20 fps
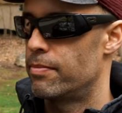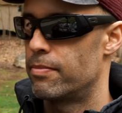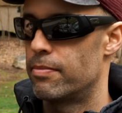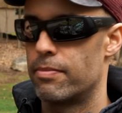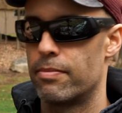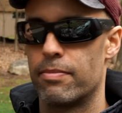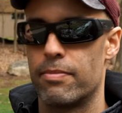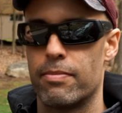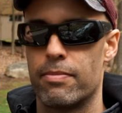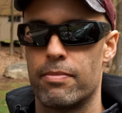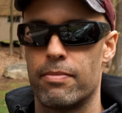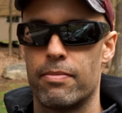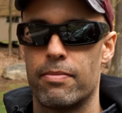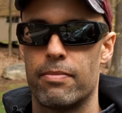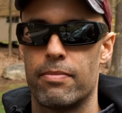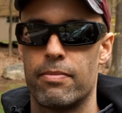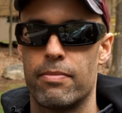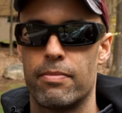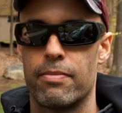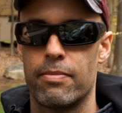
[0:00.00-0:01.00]

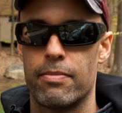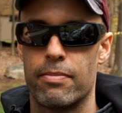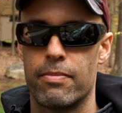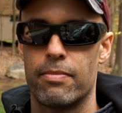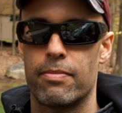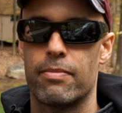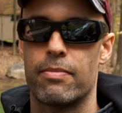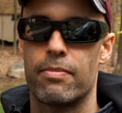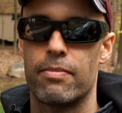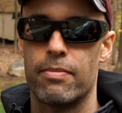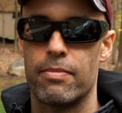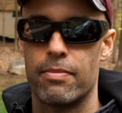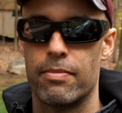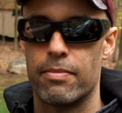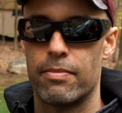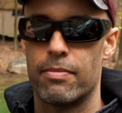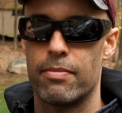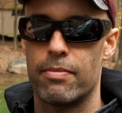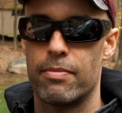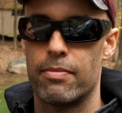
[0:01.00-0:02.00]

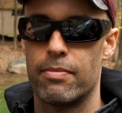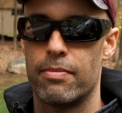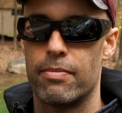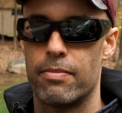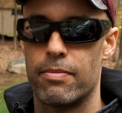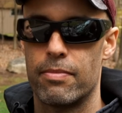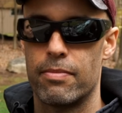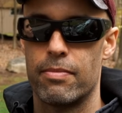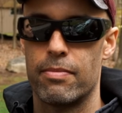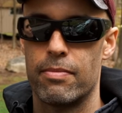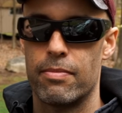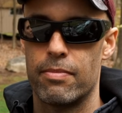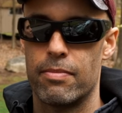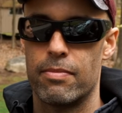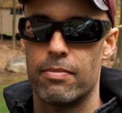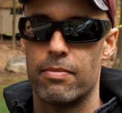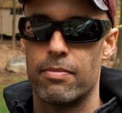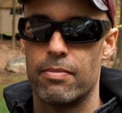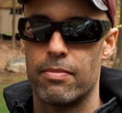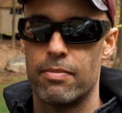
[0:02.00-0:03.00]

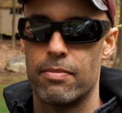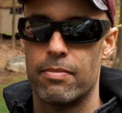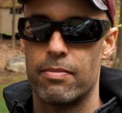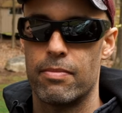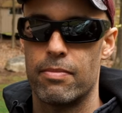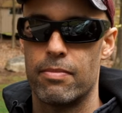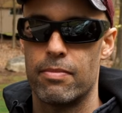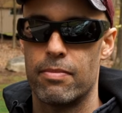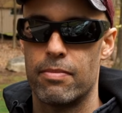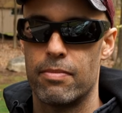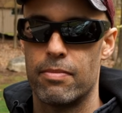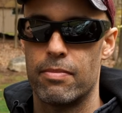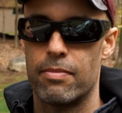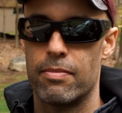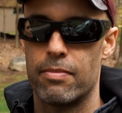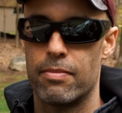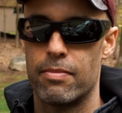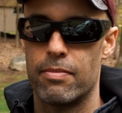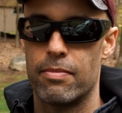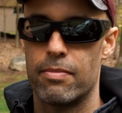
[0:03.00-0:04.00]

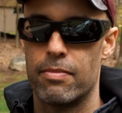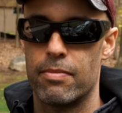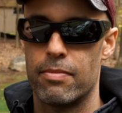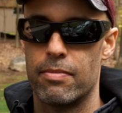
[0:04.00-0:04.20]
No words are spoken by the person on screen.